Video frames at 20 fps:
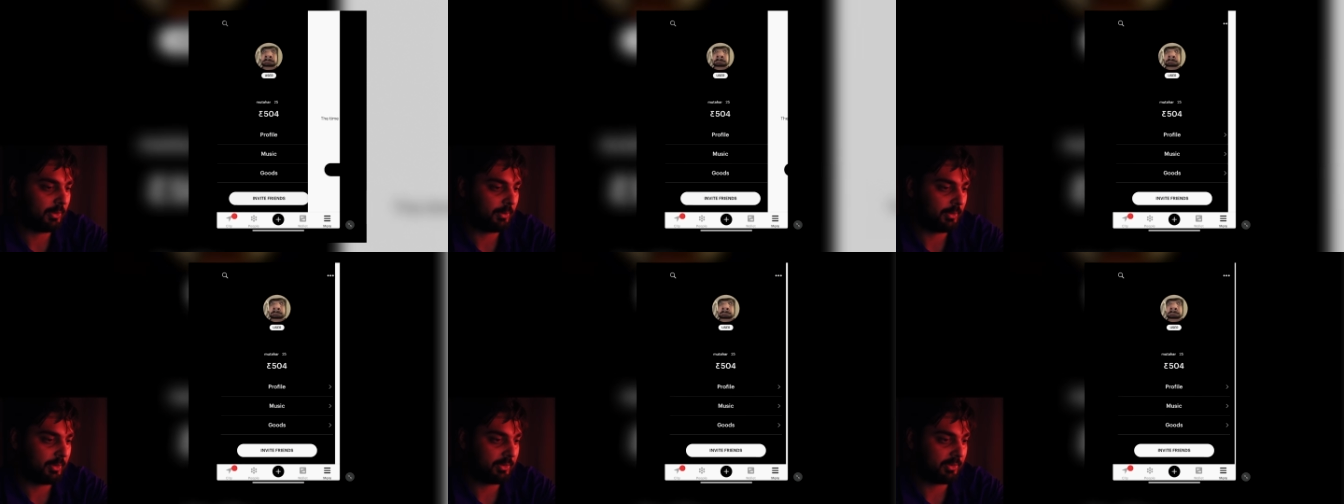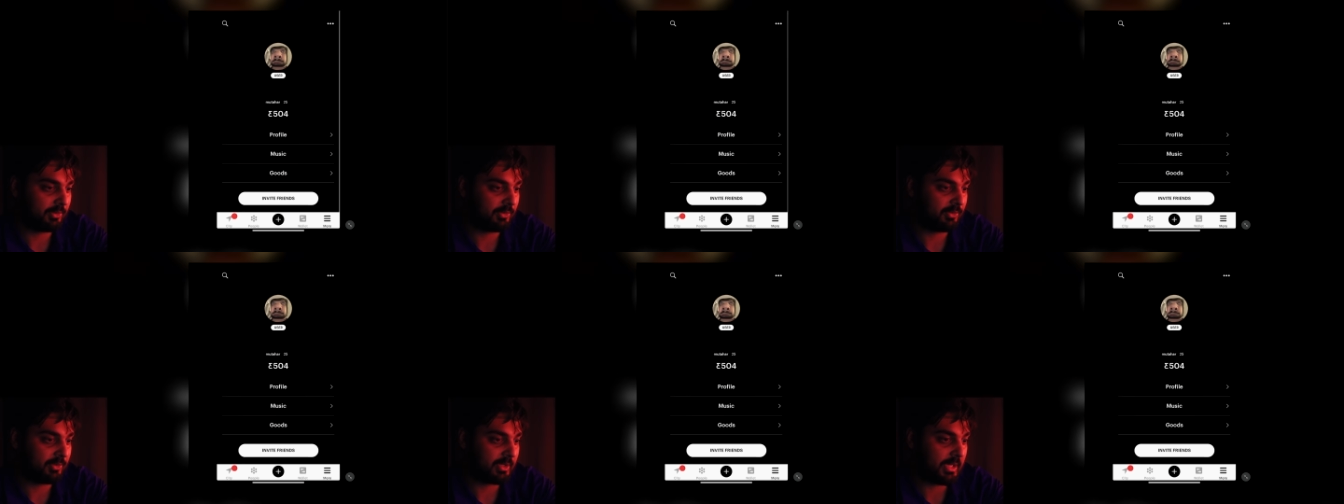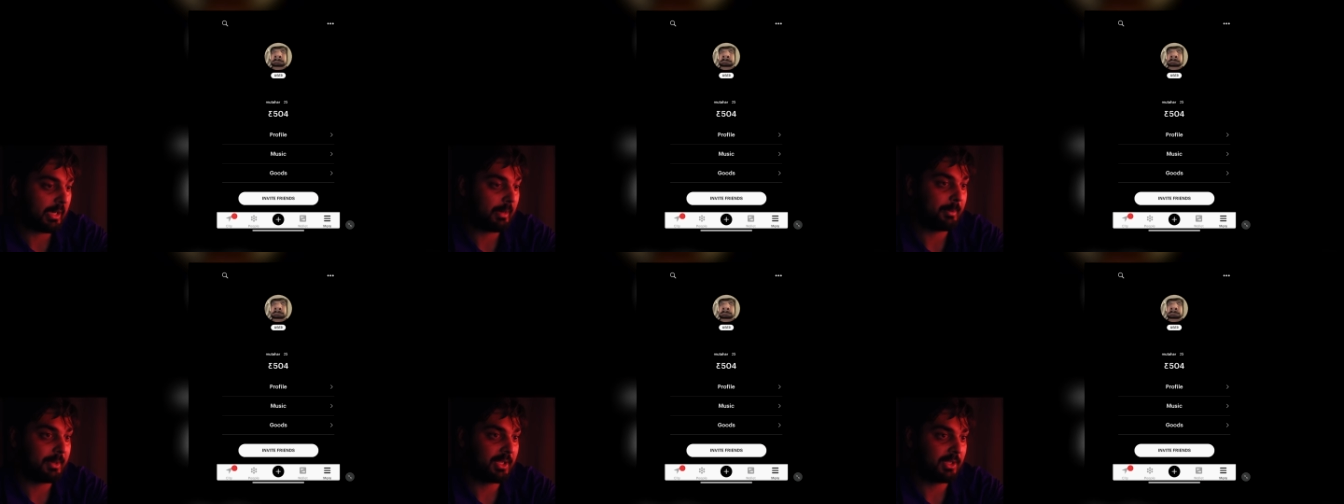don't want to just
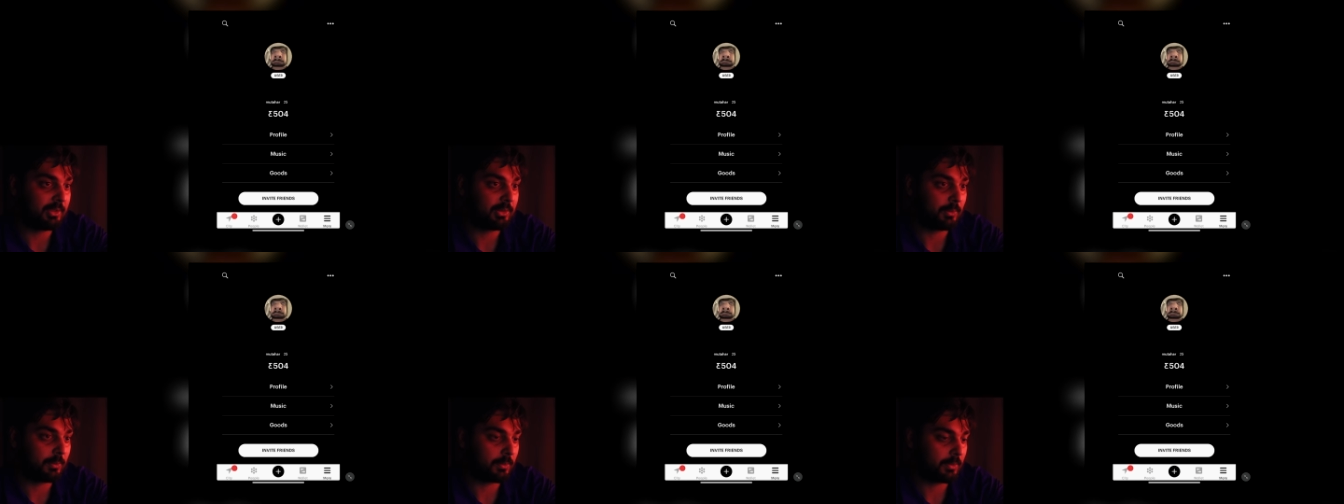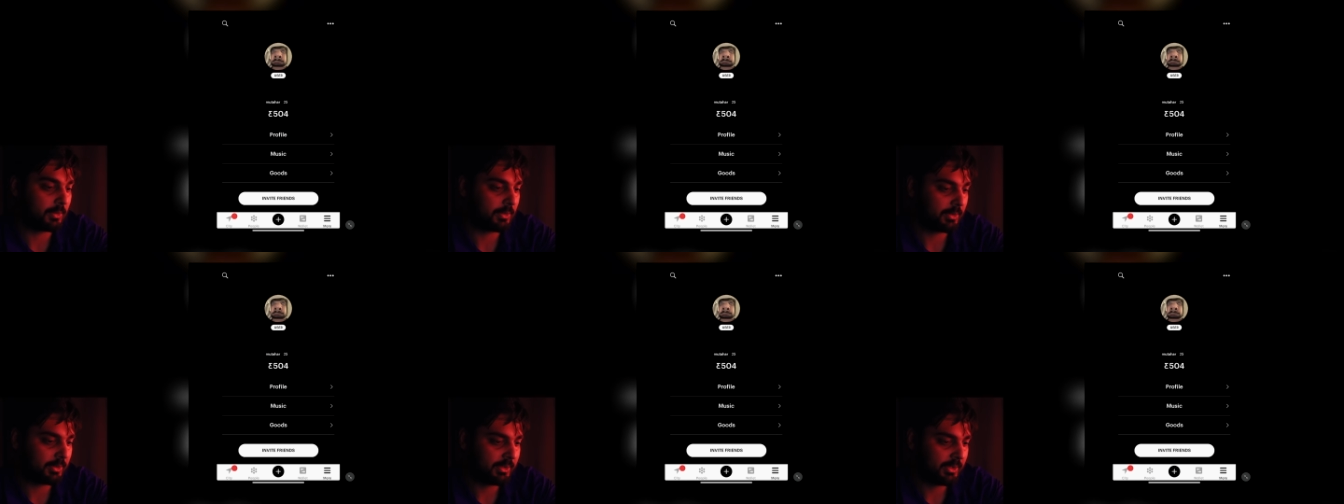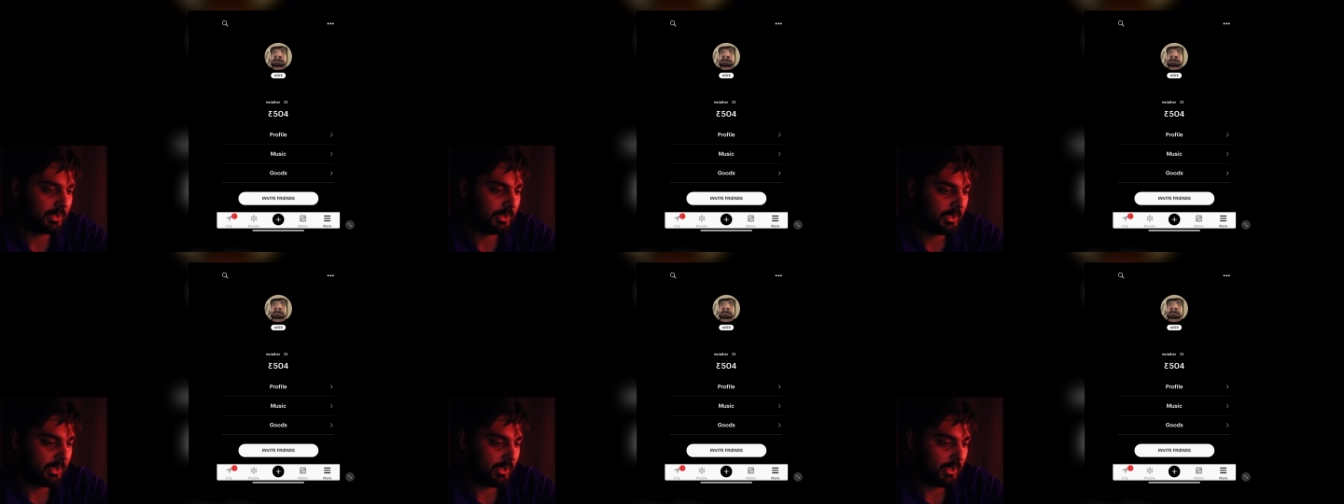dominate the
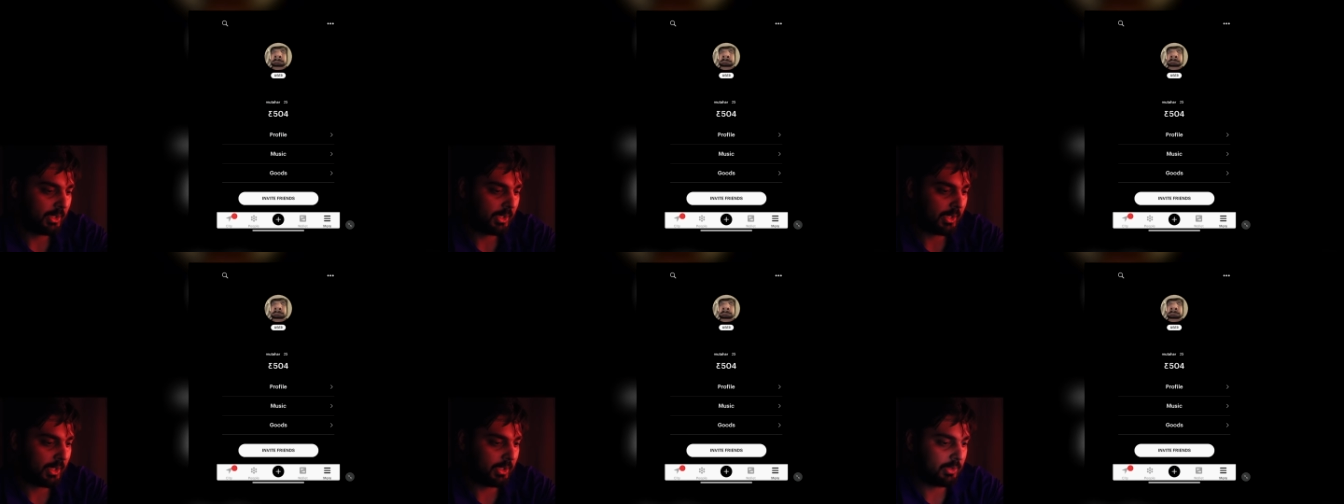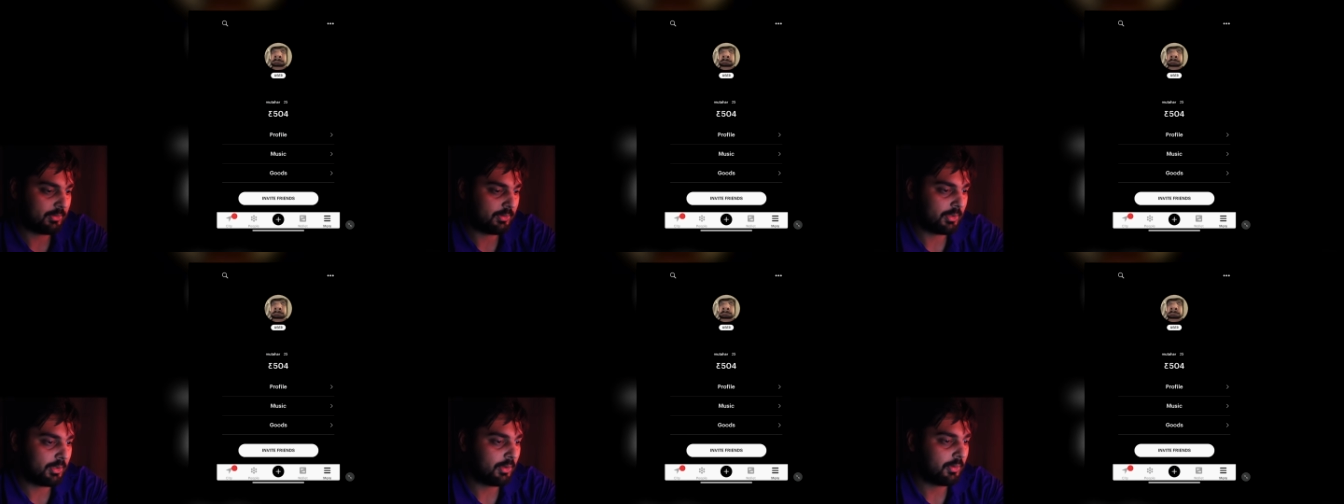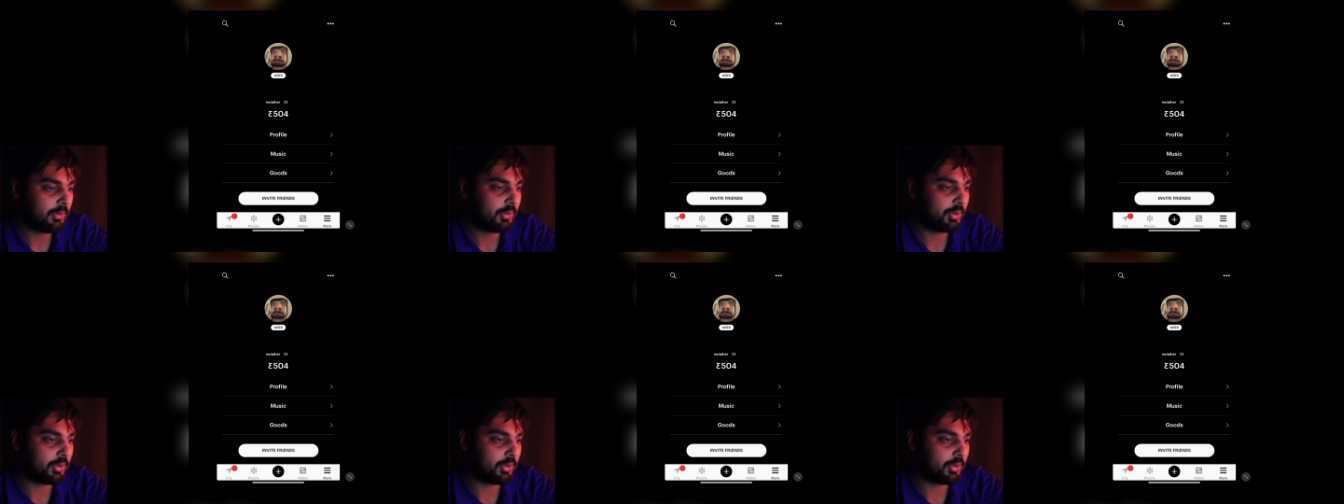world. And you can go to